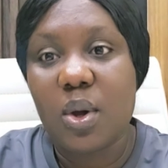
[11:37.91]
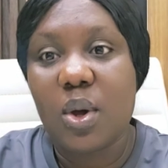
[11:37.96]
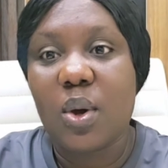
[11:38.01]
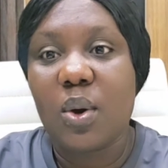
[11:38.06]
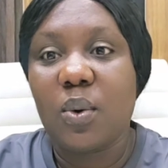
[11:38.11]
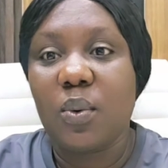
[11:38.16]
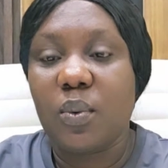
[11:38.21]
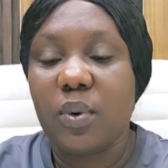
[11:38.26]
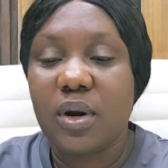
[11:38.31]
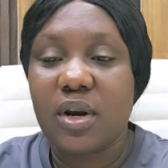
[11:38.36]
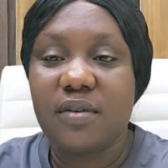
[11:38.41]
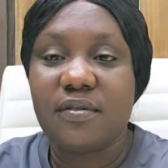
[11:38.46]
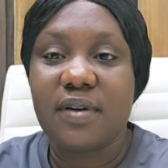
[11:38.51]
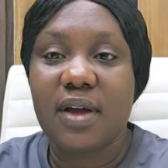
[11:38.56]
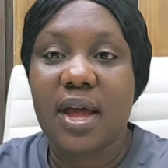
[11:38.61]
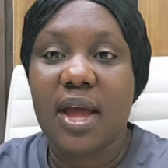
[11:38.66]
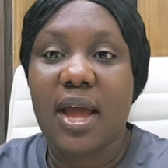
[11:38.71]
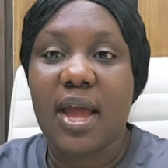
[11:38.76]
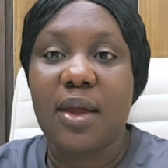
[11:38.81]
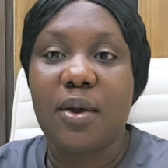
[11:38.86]
whenever
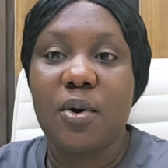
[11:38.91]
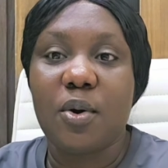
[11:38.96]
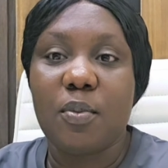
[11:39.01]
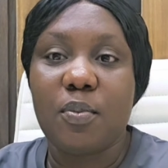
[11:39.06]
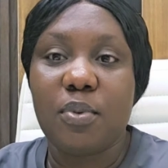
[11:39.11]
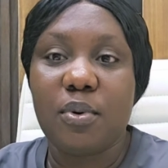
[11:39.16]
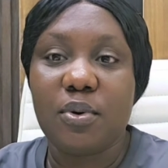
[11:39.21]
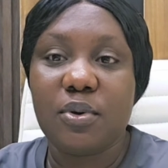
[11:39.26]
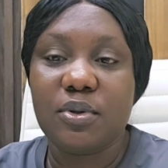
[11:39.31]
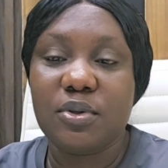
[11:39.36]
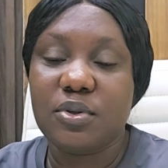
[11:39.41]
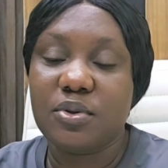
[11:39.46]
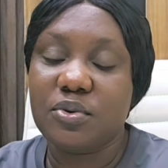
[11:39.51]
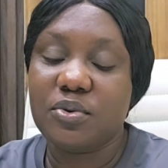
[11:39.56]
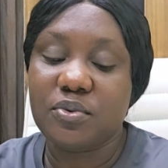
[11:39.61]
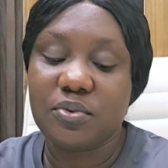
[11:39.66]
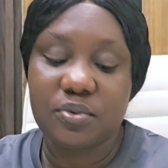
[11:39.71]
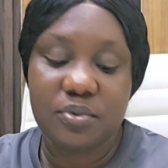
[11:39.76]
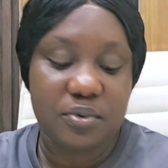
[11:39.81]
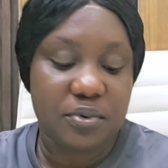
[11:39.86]
I upload new
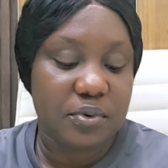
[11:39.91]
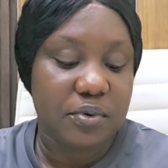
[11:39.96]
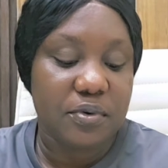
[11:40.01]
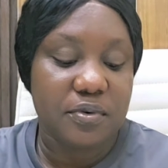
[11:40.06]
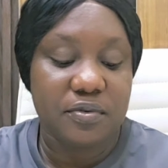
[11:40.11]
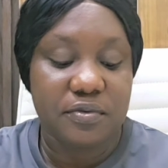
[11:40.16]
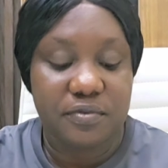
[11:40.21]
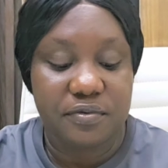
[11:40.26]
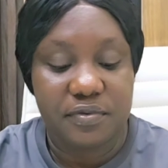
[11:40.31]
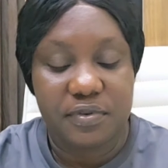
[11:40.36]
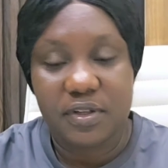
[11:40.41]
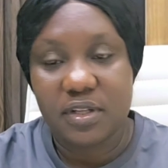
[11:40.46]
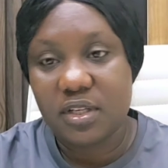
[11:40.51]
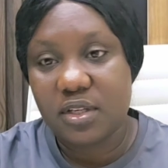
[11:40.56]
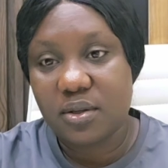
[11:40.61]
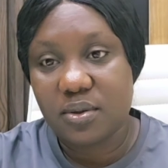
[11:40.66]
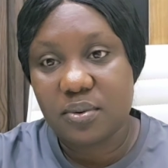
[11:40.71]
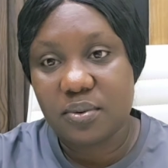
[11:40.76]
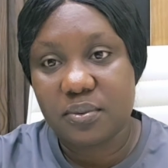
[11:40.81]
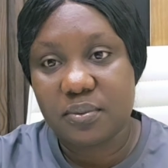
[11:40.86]
video.